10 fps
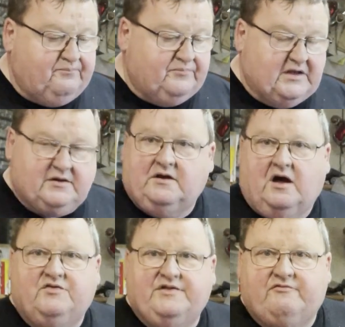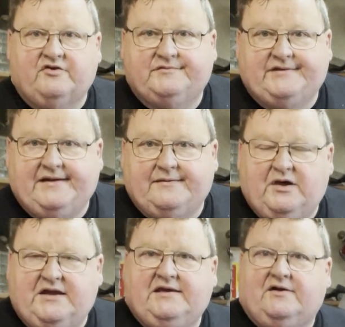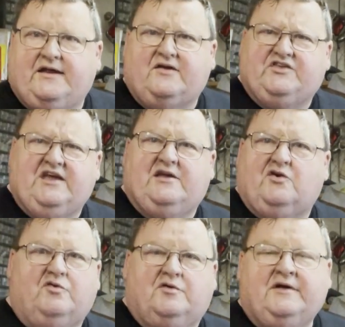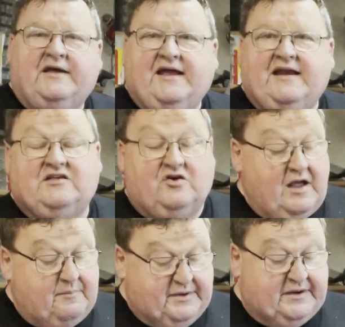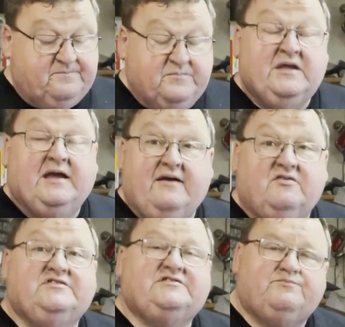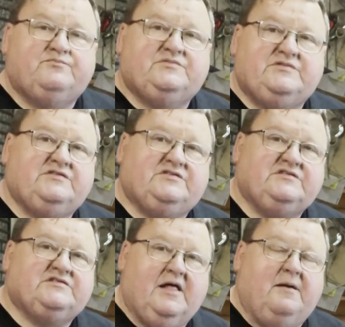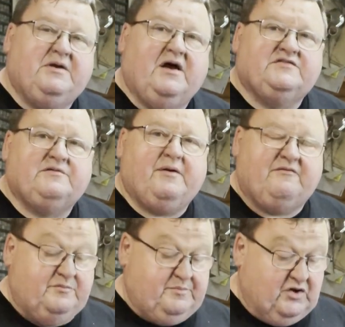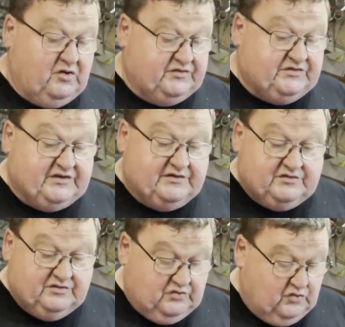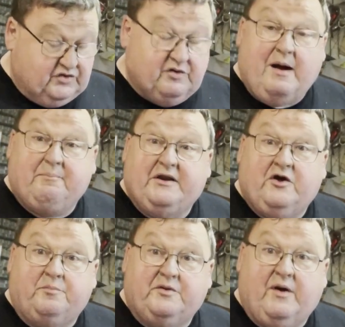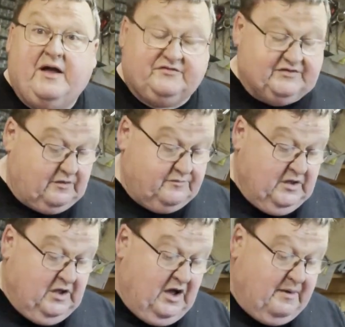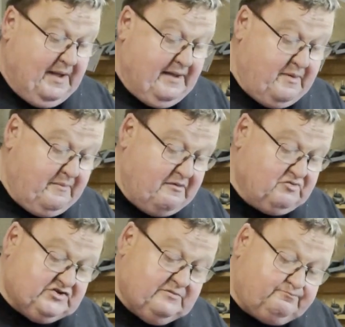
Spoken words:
And I'll never attend a meeting, I don't think, or anything like that. But heavens, this club goes above and beyond to hook you up and help you out. So I paid my membership.